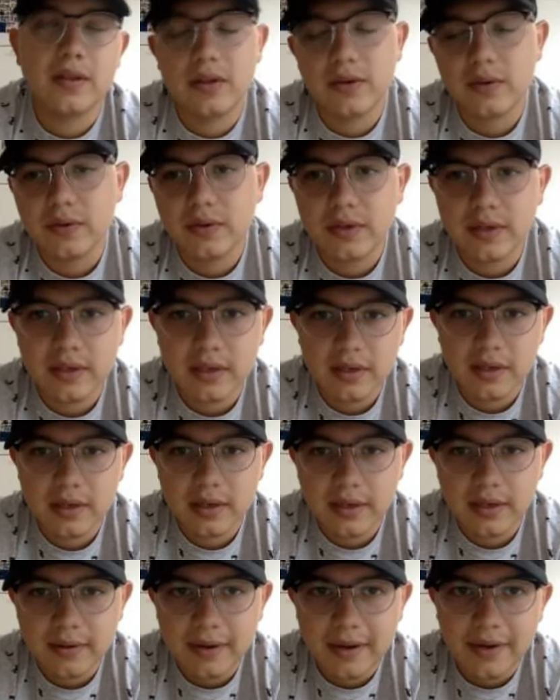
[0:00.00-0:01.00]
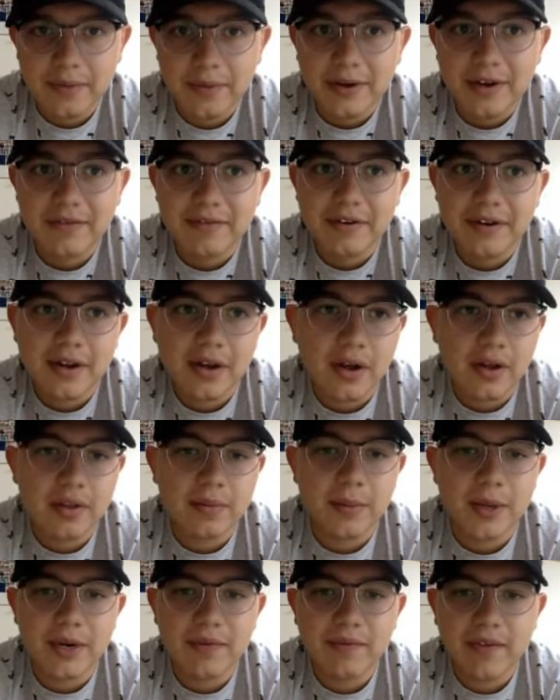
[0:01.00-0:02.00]
Those I would even call
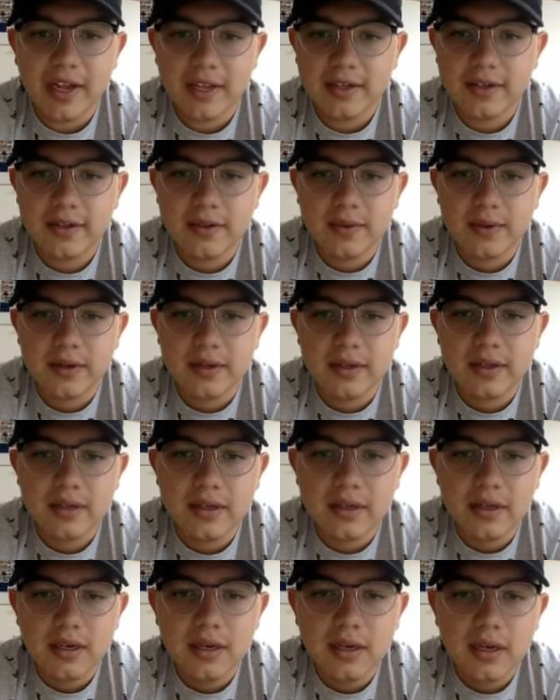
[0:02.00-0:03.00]
them advanced students.